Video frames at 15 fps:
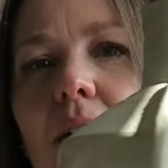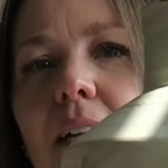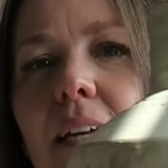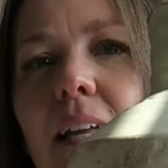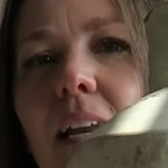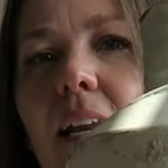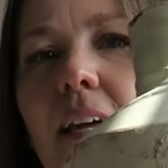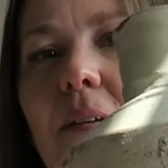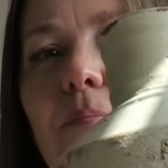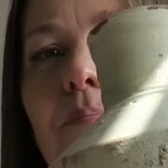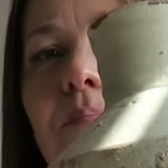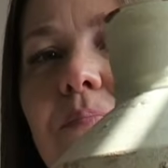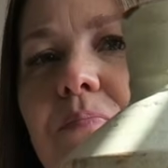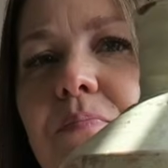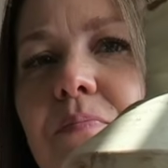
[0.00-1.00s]
little
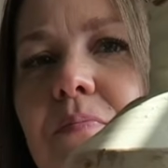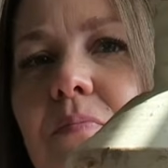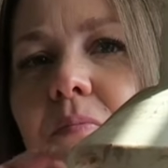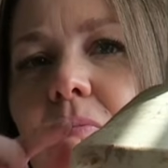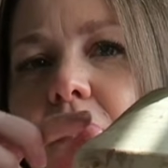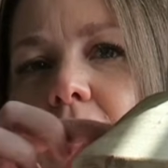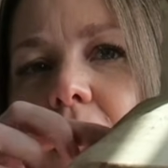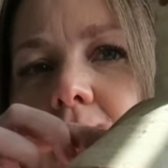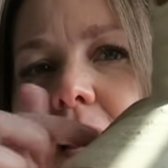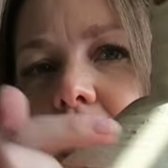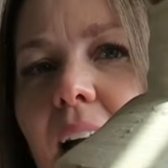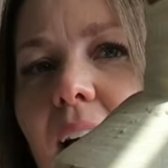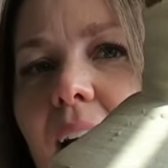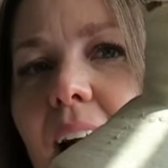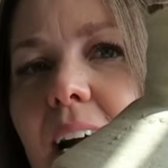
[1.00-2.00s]

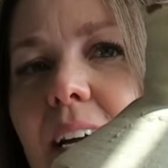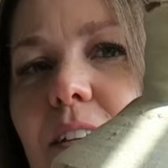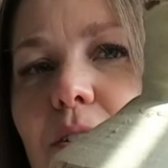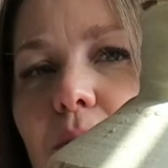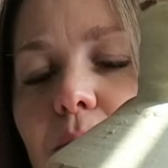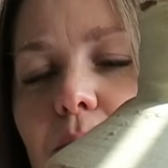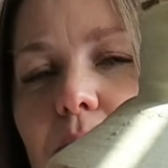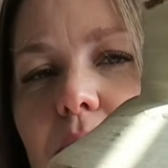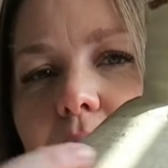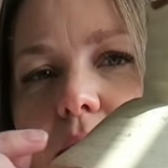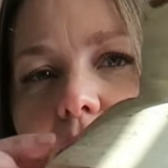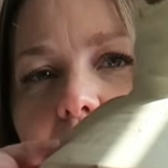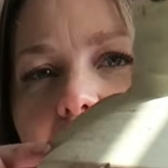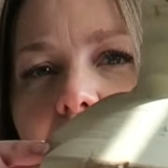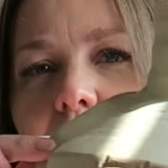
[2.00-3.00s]
handles you
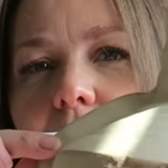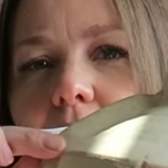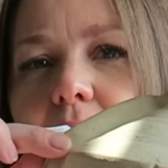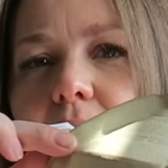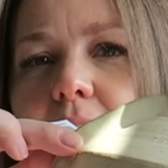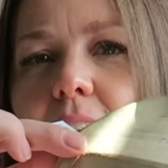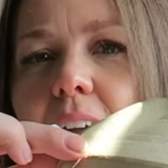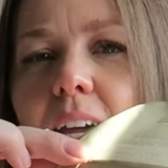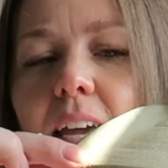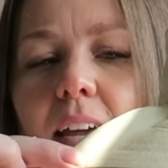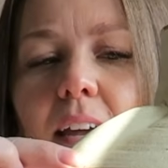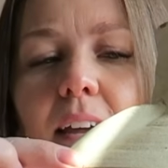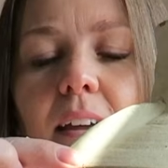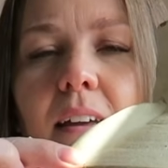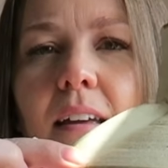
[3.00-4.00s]
see here and
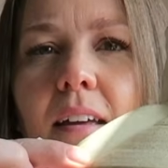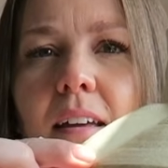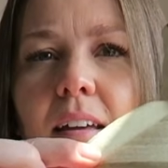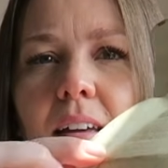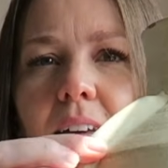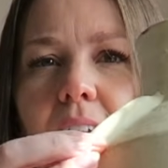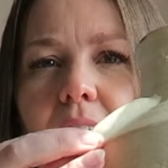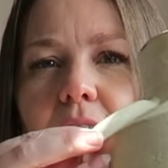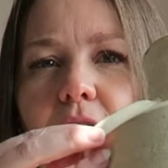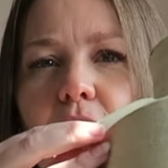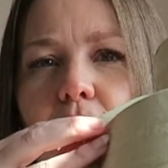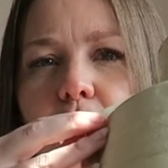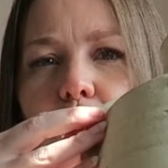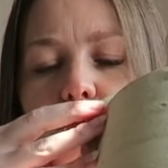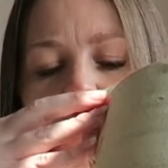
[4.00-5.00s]
here.
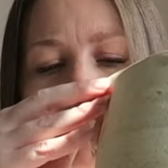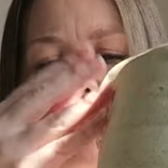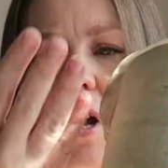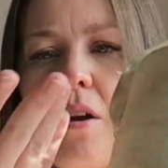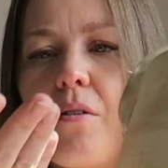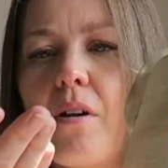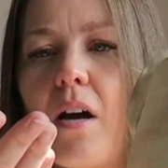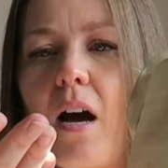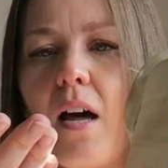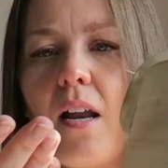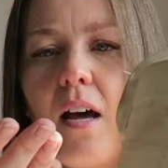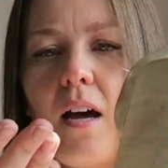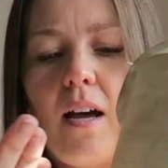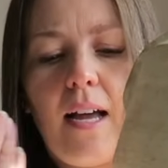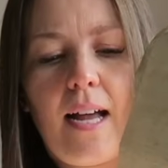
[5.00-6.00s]
Neutral stone
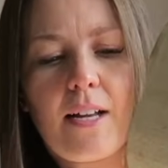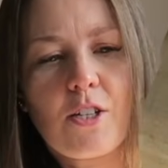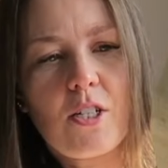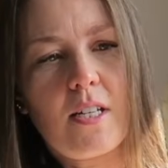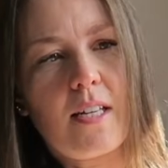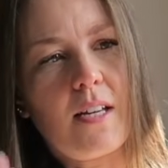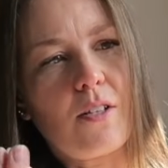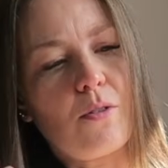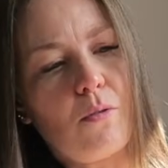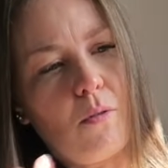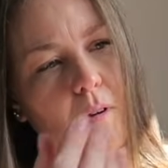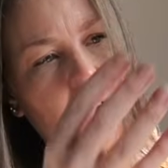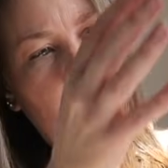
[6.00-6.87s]
colour, it actually gets all